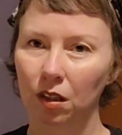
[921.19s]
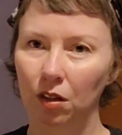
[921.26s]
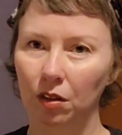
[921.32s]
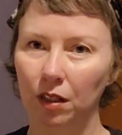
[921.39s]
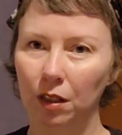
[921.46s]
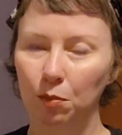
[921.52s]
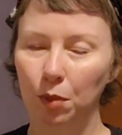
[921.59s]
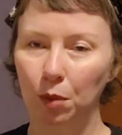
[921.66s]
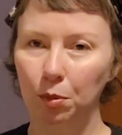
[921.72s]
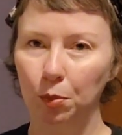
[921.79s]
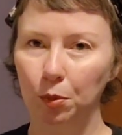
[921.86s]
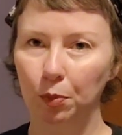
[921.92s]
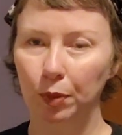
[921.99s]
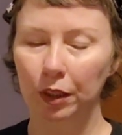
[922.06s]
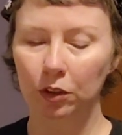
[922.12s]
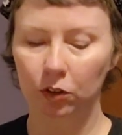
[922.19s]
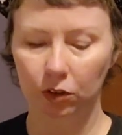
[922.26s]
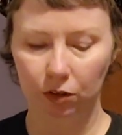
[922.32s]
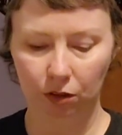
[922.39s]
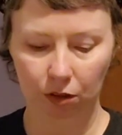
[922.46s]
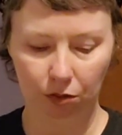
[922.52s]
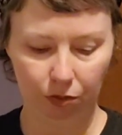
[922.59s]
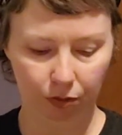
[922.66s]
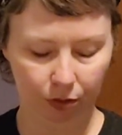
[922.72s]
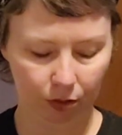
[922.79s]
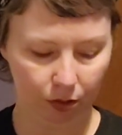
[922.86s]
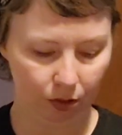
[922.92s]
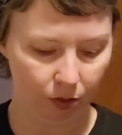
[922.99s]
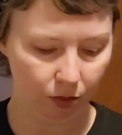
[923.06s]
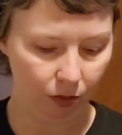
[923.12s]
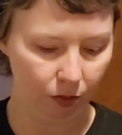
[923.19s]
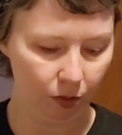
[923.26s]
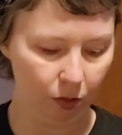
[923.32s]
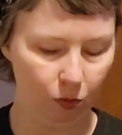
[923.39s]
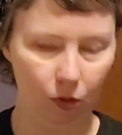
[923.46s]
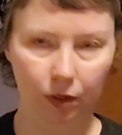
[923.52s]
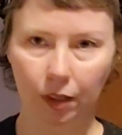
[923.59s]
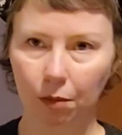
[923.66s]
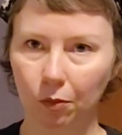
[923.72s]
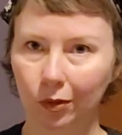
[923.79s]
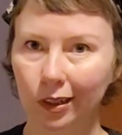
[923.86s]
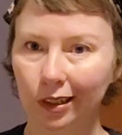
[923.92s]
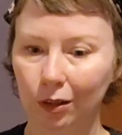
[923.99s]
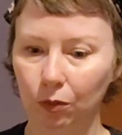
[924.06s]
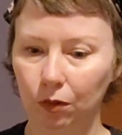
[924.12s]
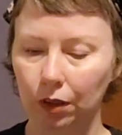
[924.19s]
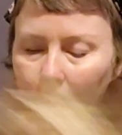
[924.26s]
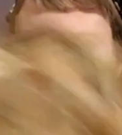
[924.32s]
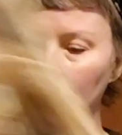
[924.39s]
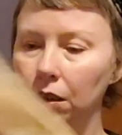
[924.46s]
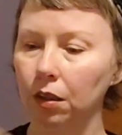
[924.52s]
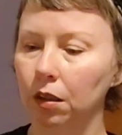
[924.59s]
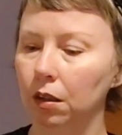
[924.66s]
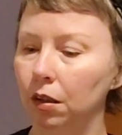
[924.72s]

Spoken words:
I'll kind of pop up a picture of the one that I'm really wanting.